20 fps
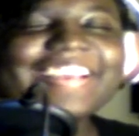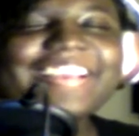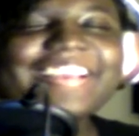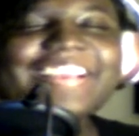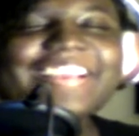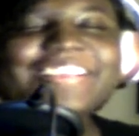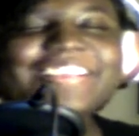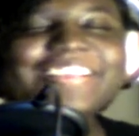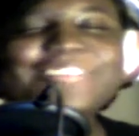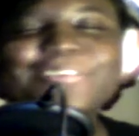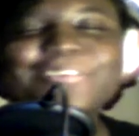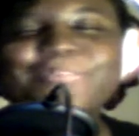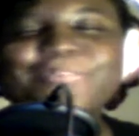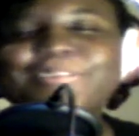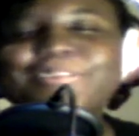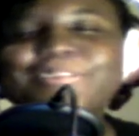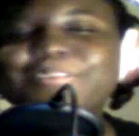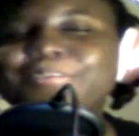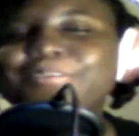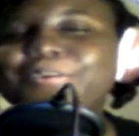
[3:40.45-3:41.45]
It's
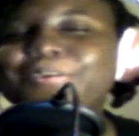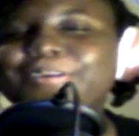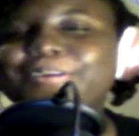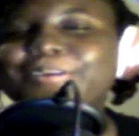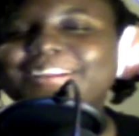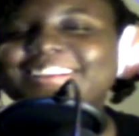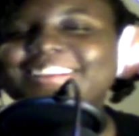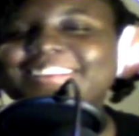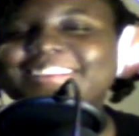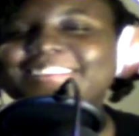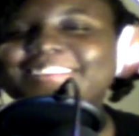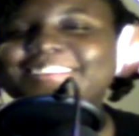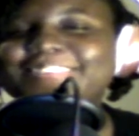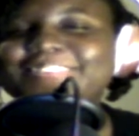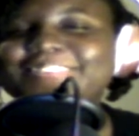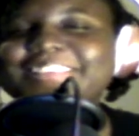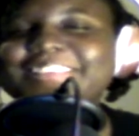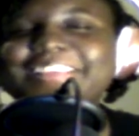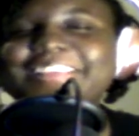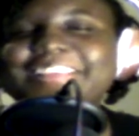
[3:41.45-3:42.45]
so
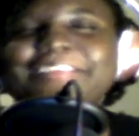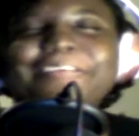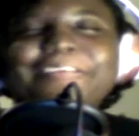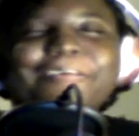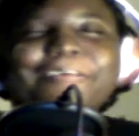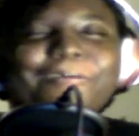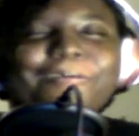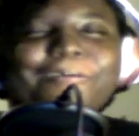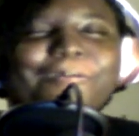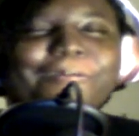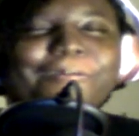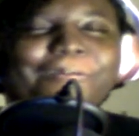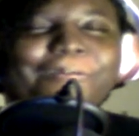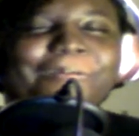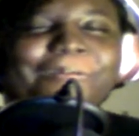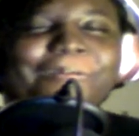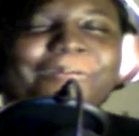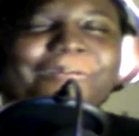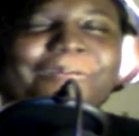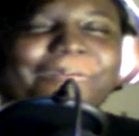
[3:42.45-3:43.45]
adorbs. Like,
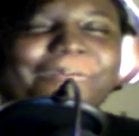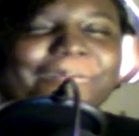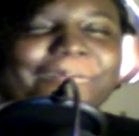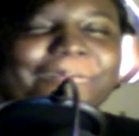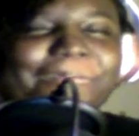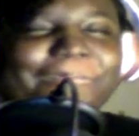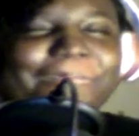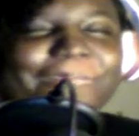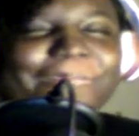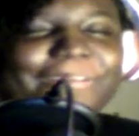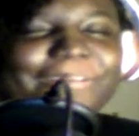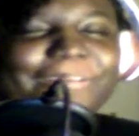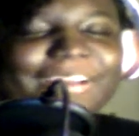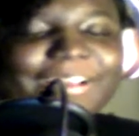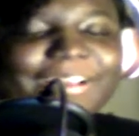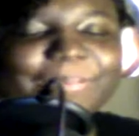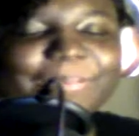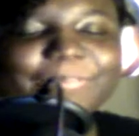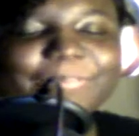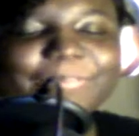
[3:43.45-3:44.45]
no.
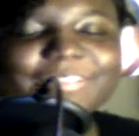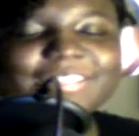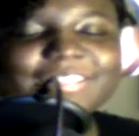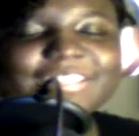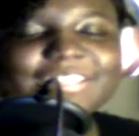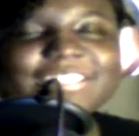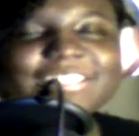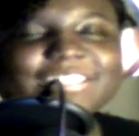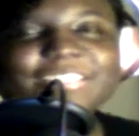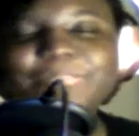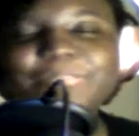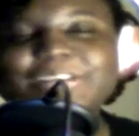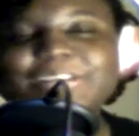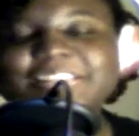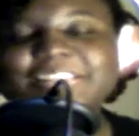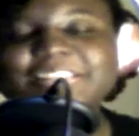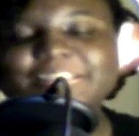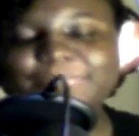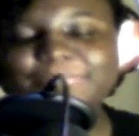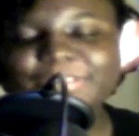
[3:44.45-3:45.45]
But seriously,
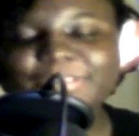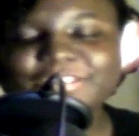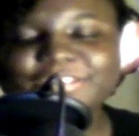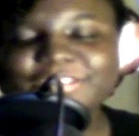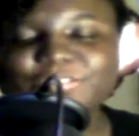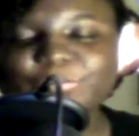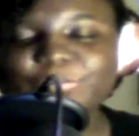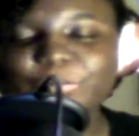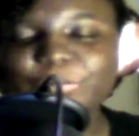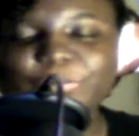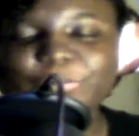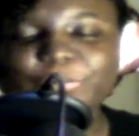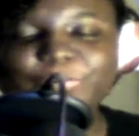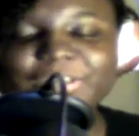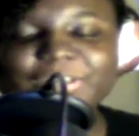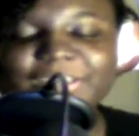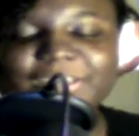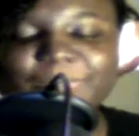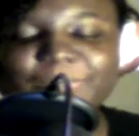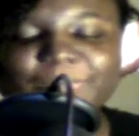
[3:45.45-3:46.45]
rest in peace, Robo
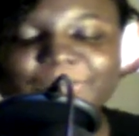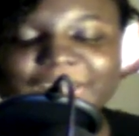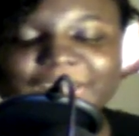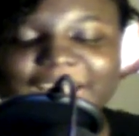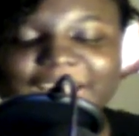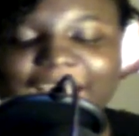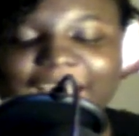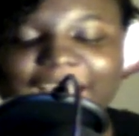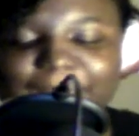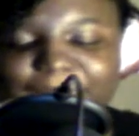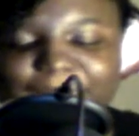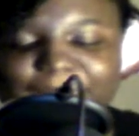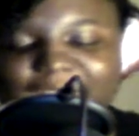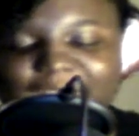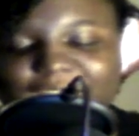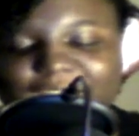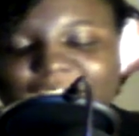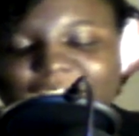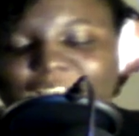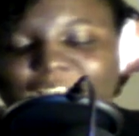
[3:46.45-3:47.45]
Peaky Peaky. I mean,
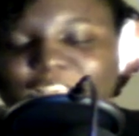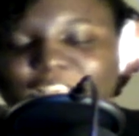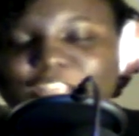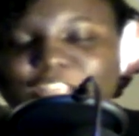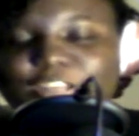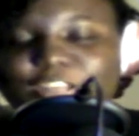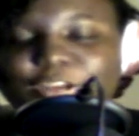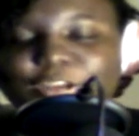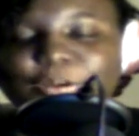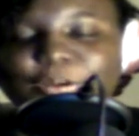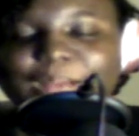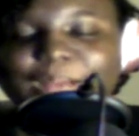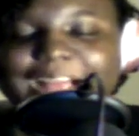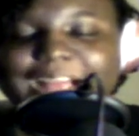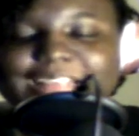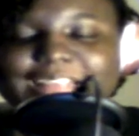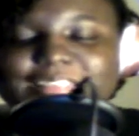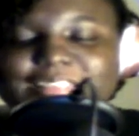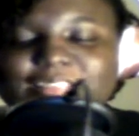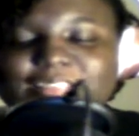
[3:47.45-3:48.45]
you know,
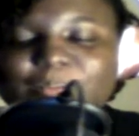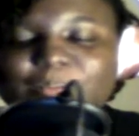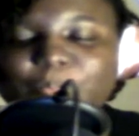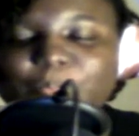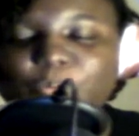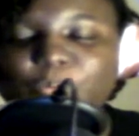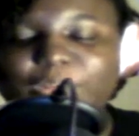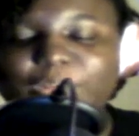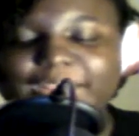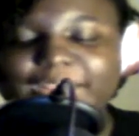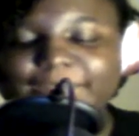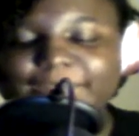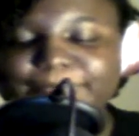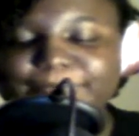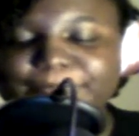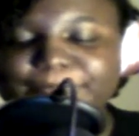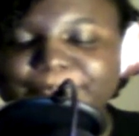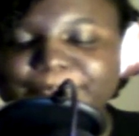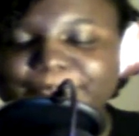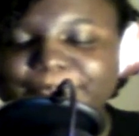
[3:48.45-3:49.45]
as someone,
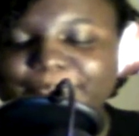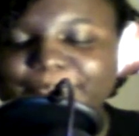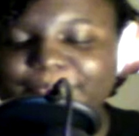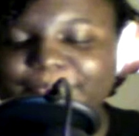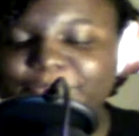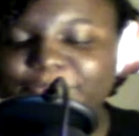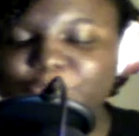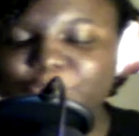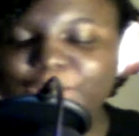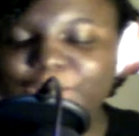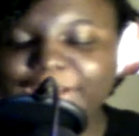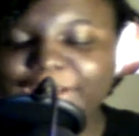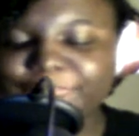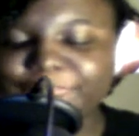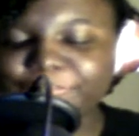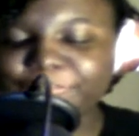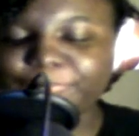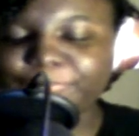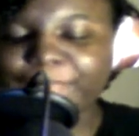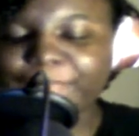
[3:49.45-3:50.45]
you gotta
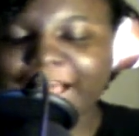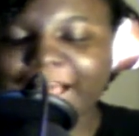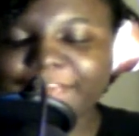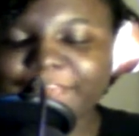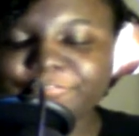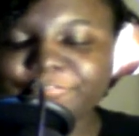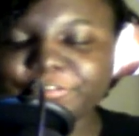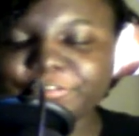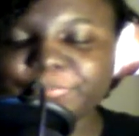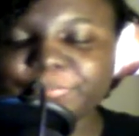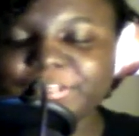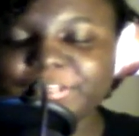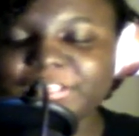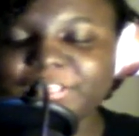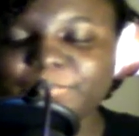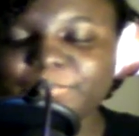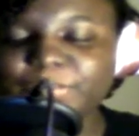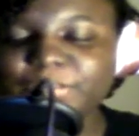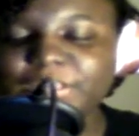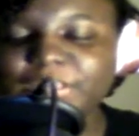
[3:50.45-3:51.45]
feel bad for Peaky
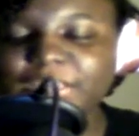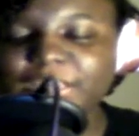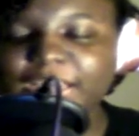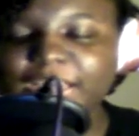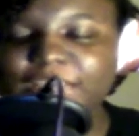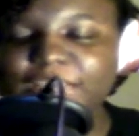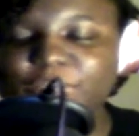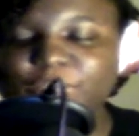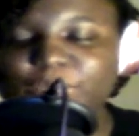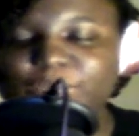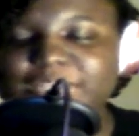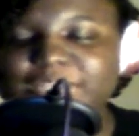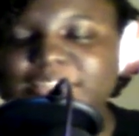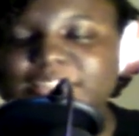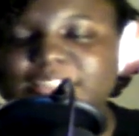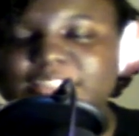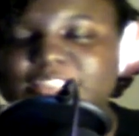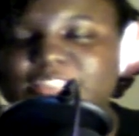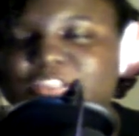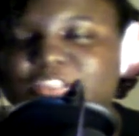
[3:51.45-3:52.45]
Peaky and the rest of
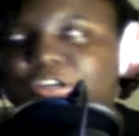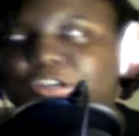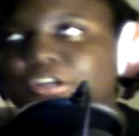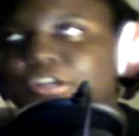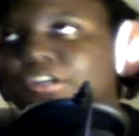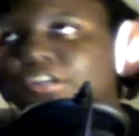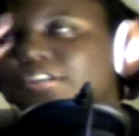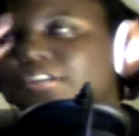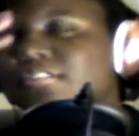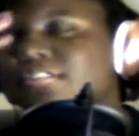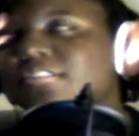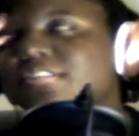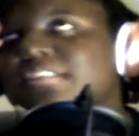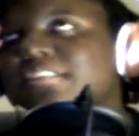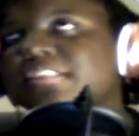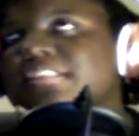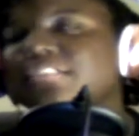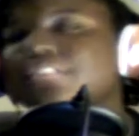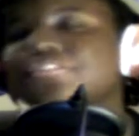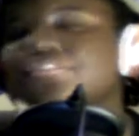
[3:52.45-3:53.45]
these girls in
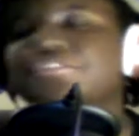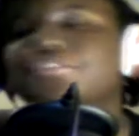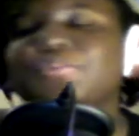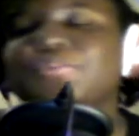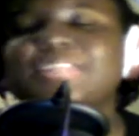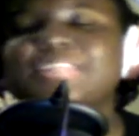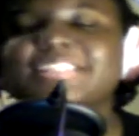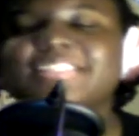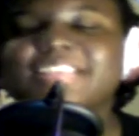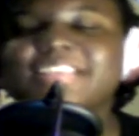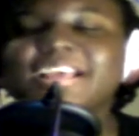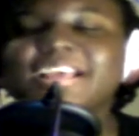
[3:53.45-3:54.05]
these units.